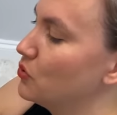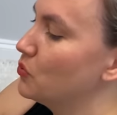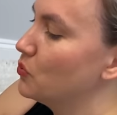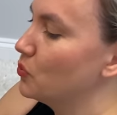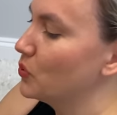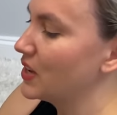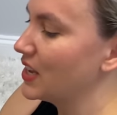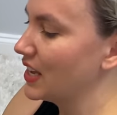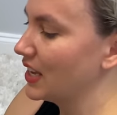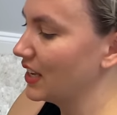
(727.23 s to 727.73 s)

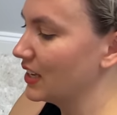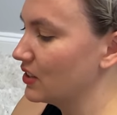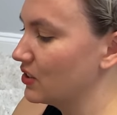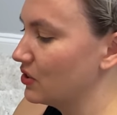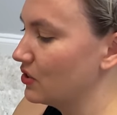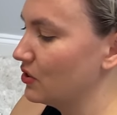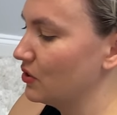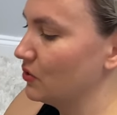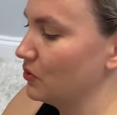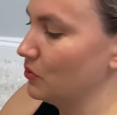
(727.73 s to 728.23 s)
weak. It's
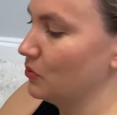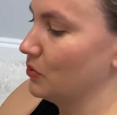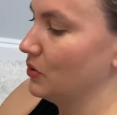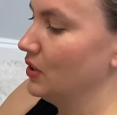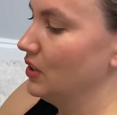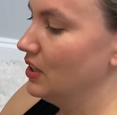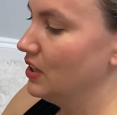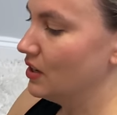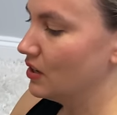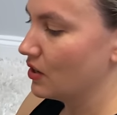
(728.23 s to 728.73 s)
too
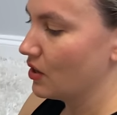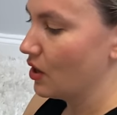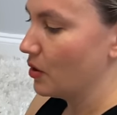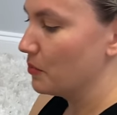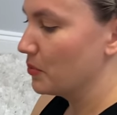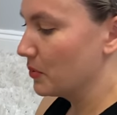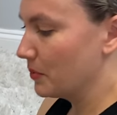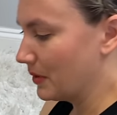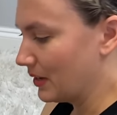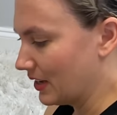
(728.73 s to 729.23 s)

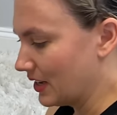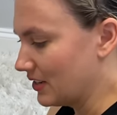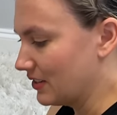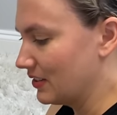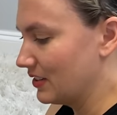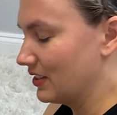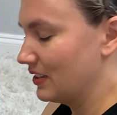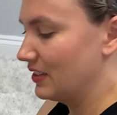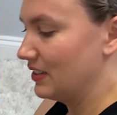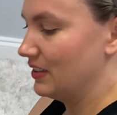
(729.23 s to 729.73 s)
compromised.